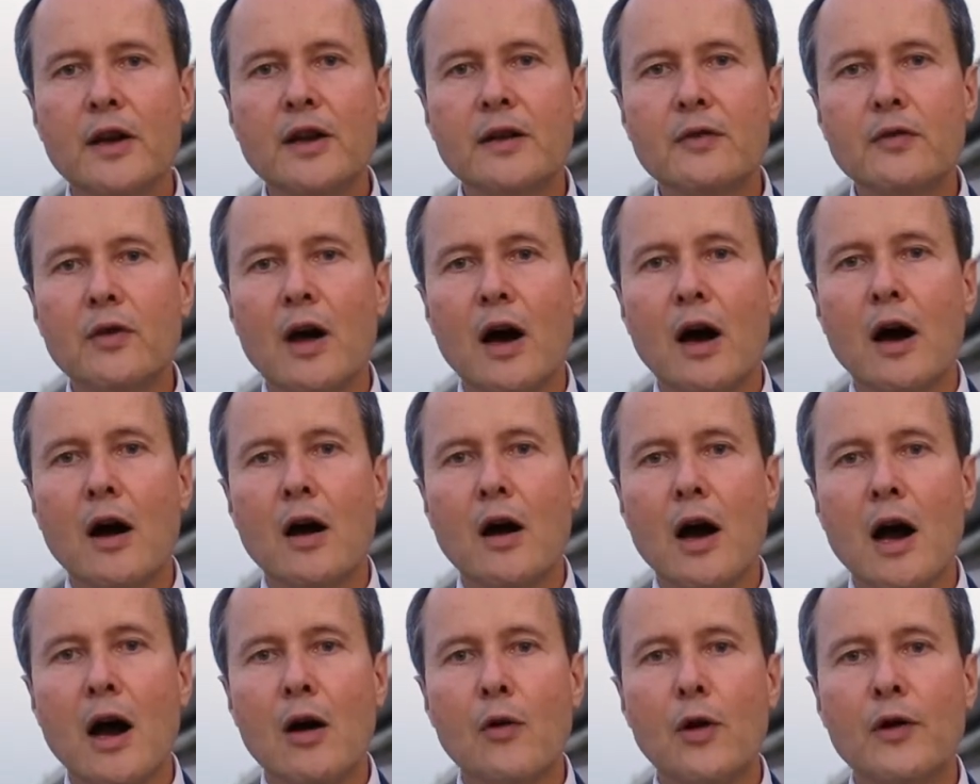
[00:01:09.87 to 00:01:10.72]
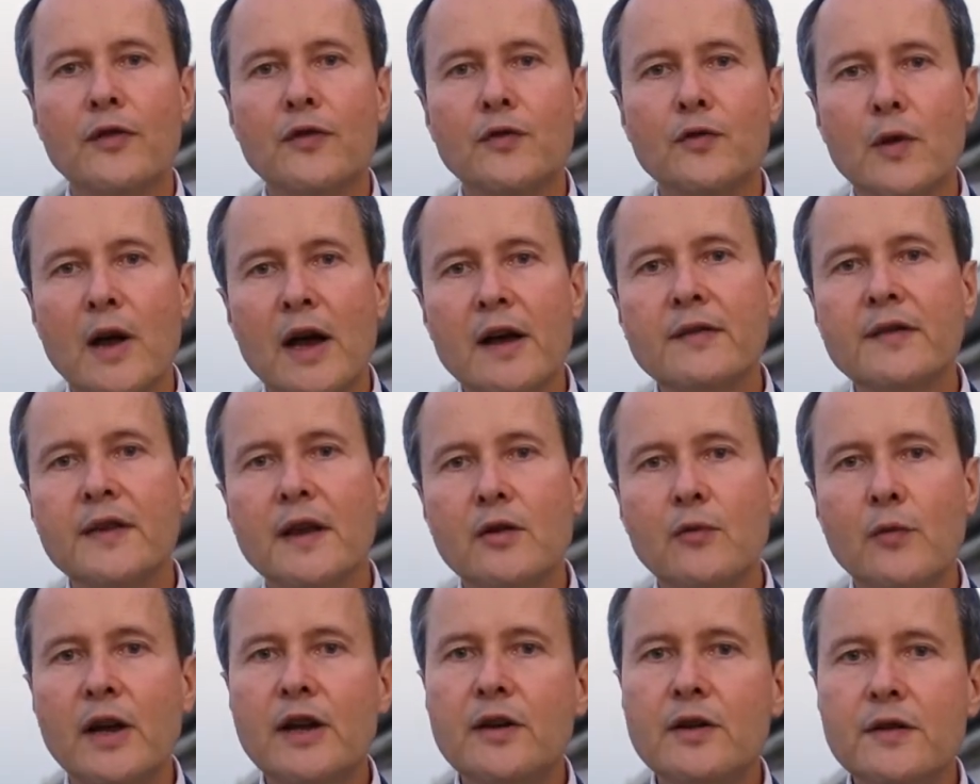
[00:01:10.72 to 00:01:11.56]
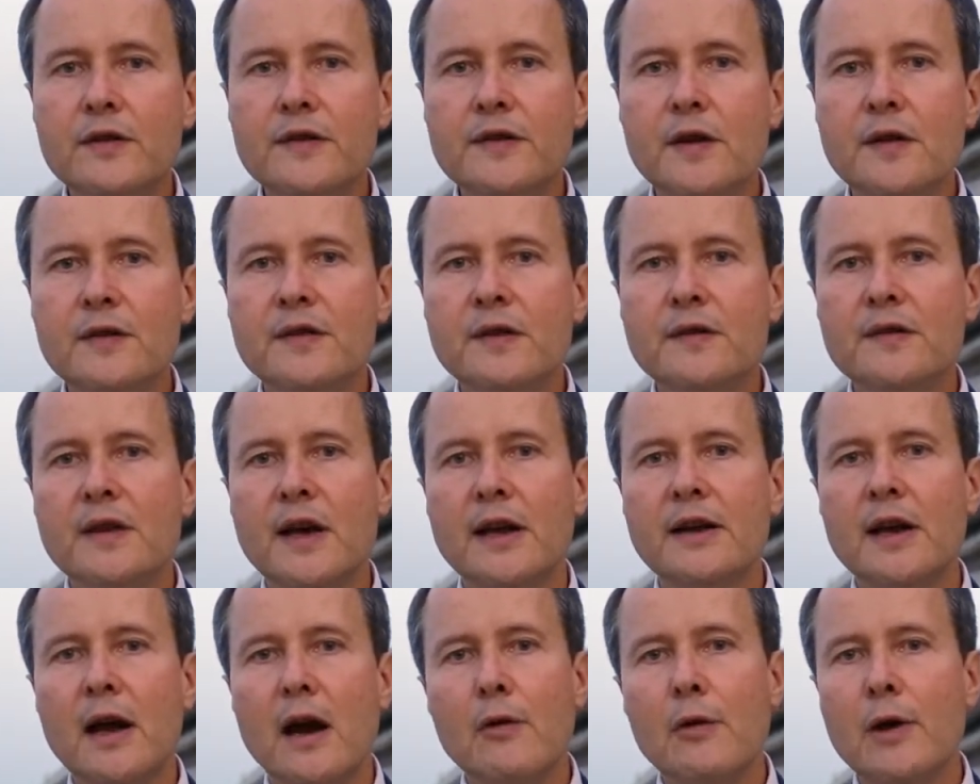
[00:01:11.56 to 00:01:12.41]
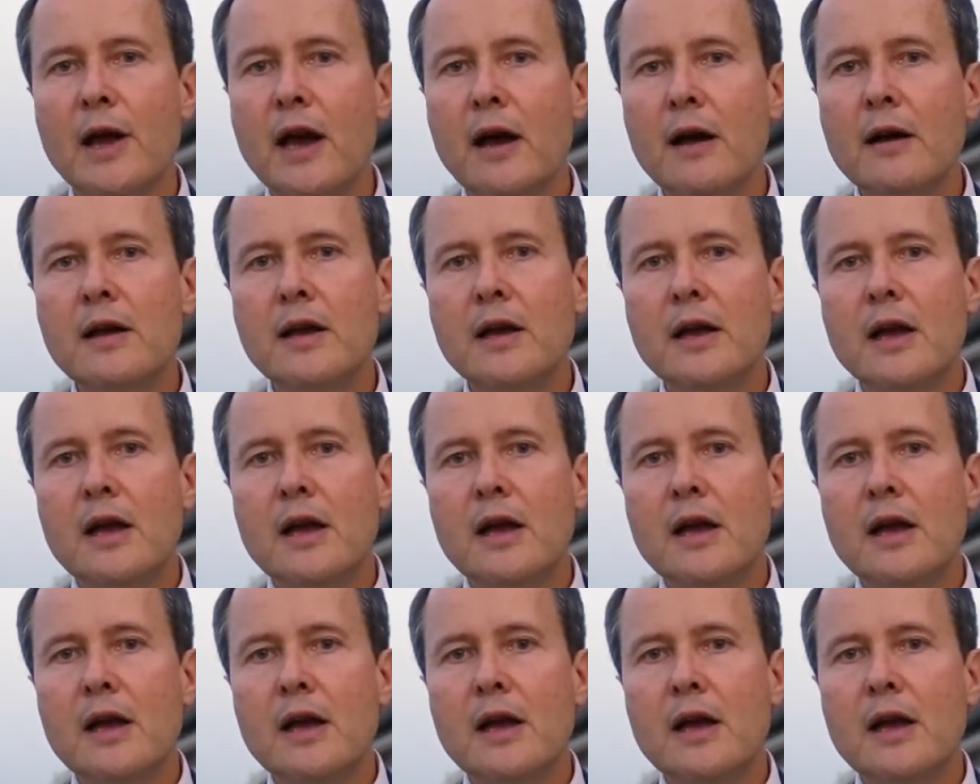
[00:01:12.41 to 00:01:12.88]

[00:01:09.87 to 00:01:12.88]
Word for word: what are our strengths and weaknesses in that area,